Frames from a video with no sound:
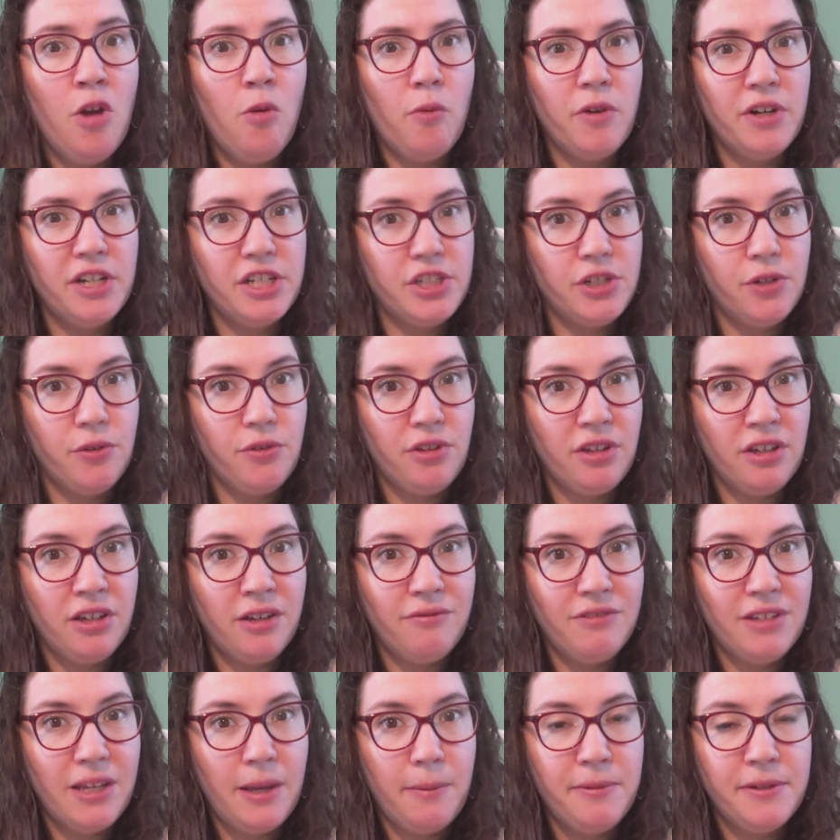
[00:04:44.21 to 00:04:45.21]
What did you think
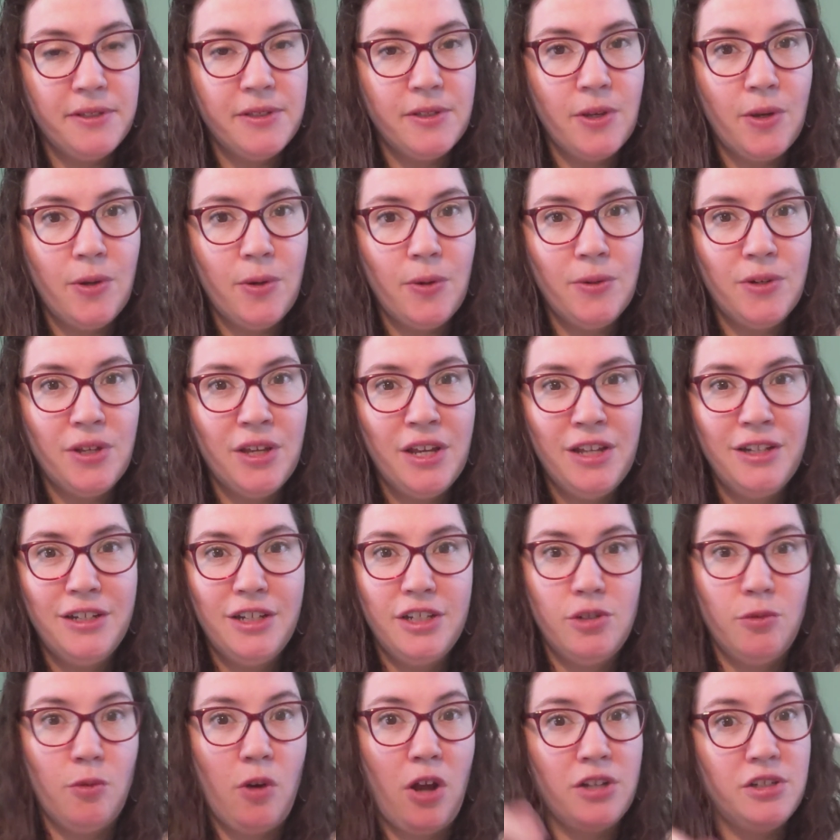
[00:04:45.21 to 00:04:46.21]
of the episode?
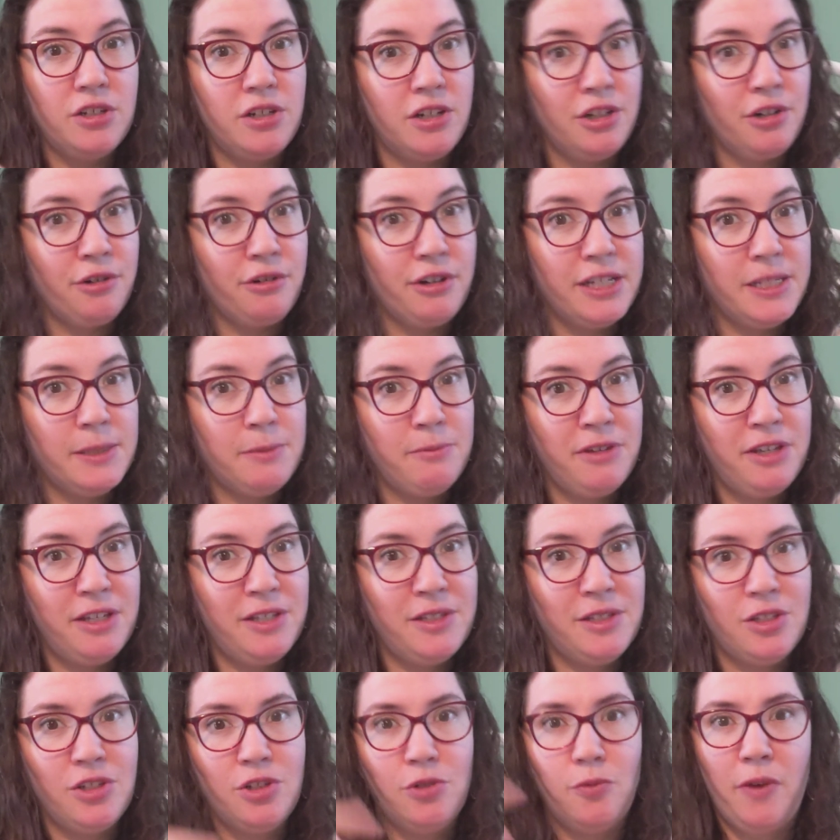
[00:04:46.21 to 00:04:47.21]
Did you watch it on
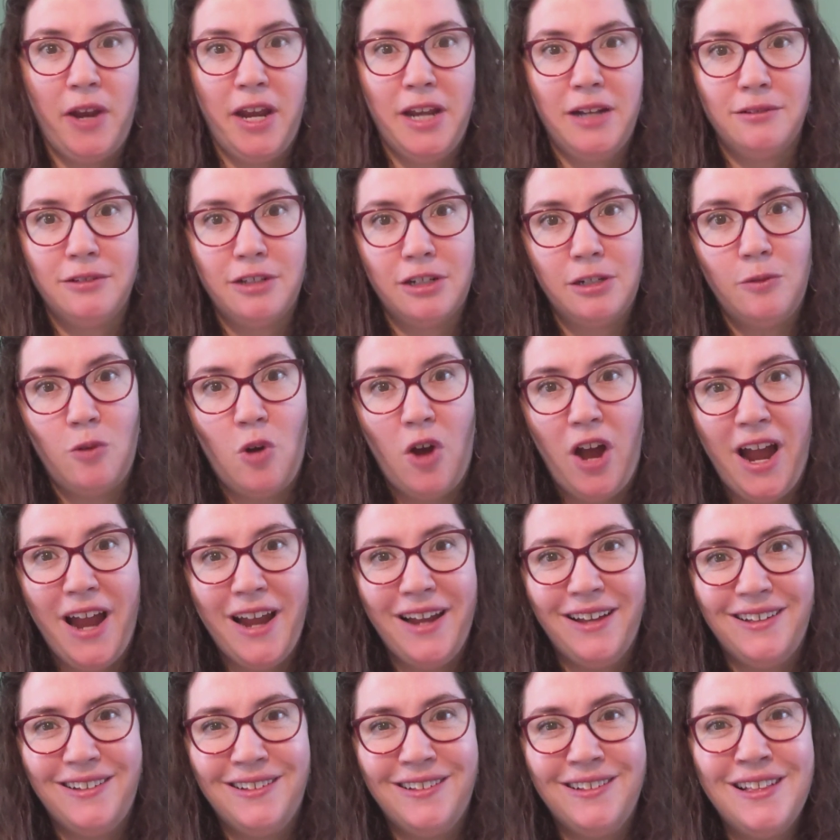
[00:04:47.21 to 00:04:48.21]
Christmas? Did you wait a little
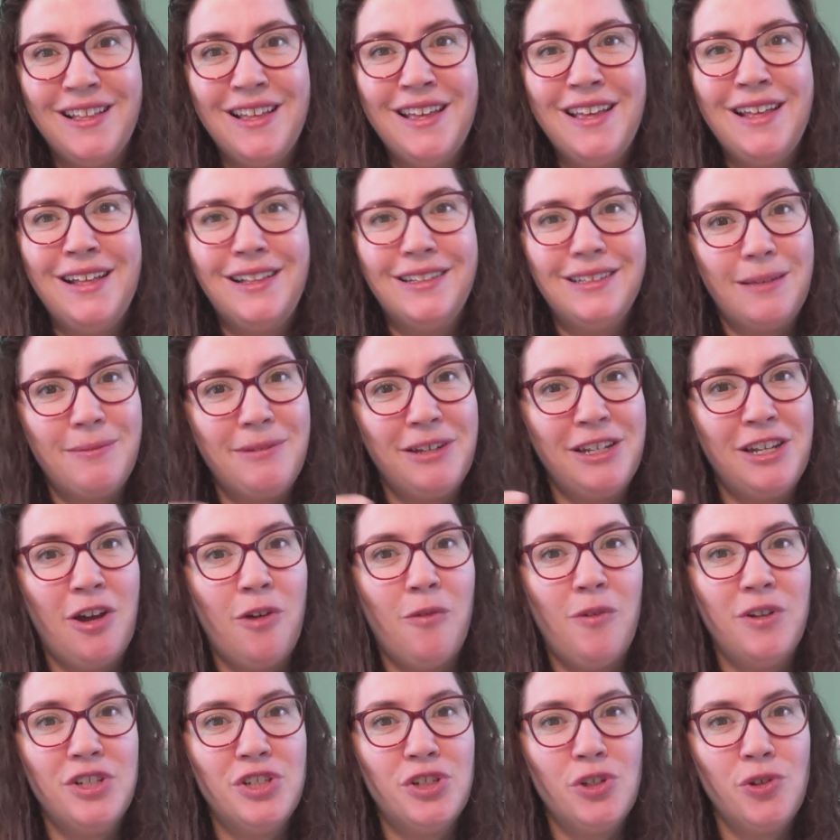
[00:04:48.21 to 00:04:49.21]
while? Let me
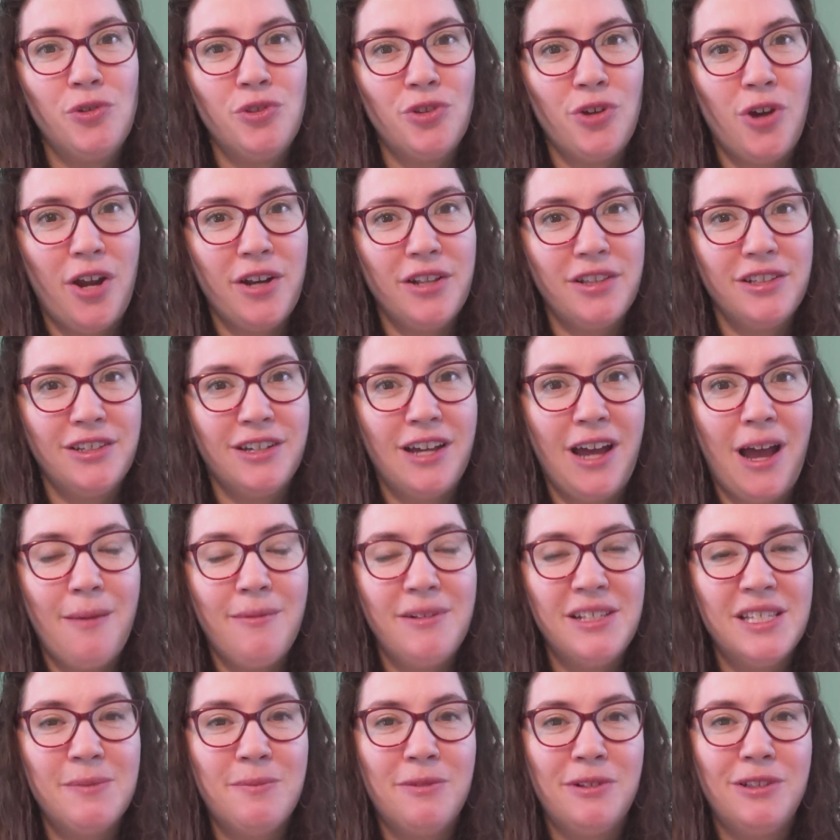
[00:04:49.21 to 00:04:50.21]
know what you thought in the
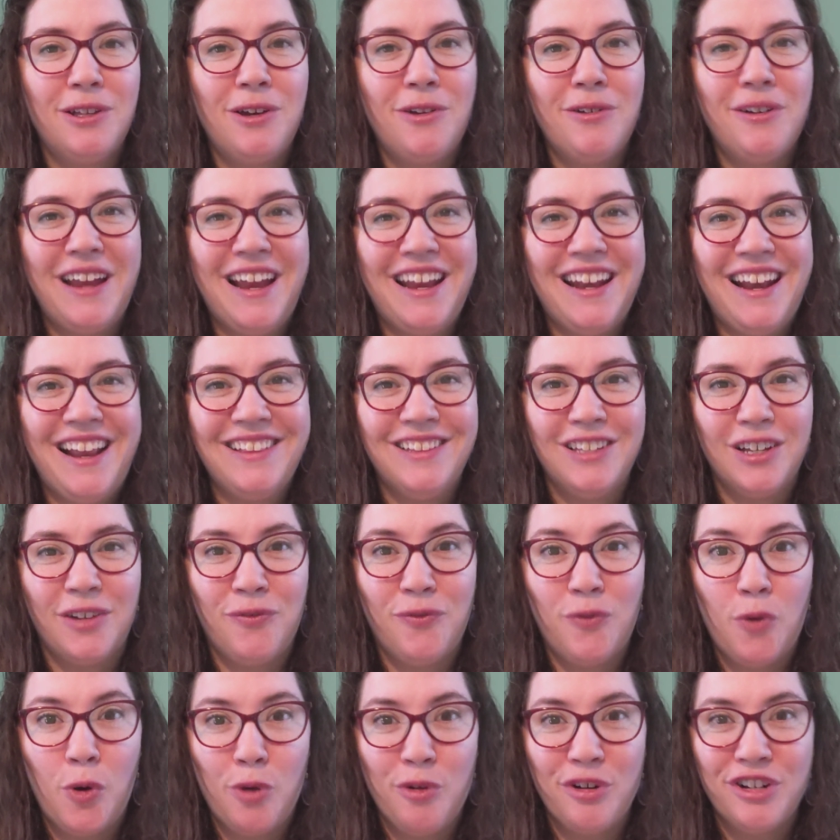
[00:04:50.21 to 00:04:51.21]
comments below. And I look
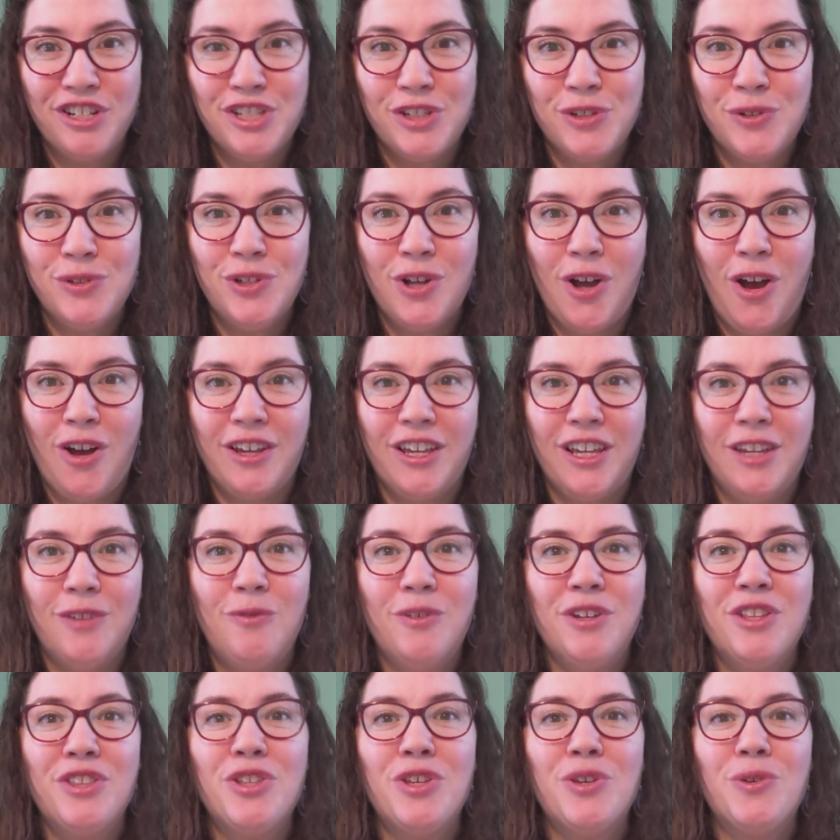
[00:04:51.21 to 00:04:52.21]
forward to
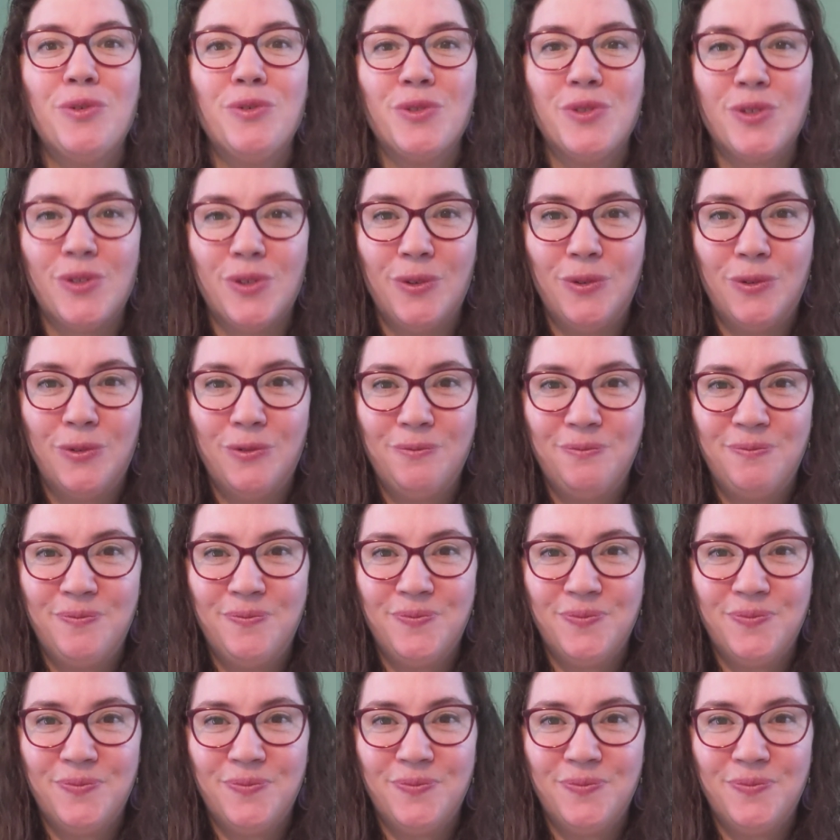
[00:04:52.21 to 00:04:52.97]
talking with you soon.